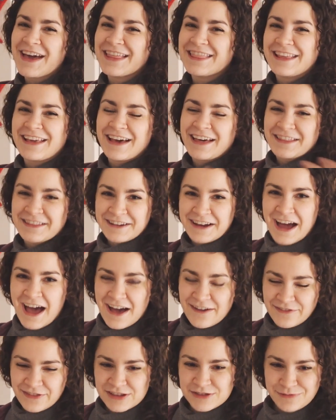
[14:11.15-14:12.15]
and the other
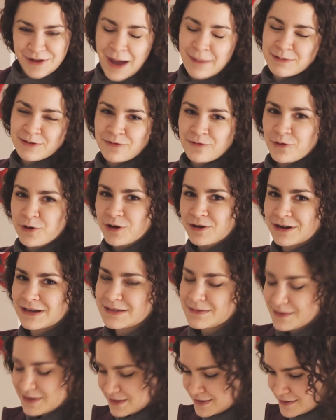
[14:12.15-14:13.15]
half is wrapped for
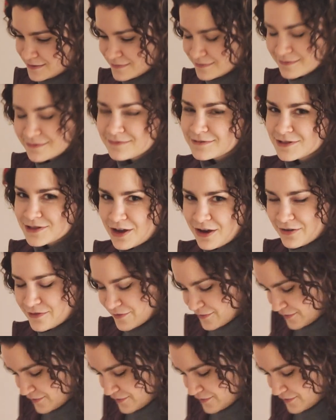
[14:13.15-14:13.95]
Christmas. So,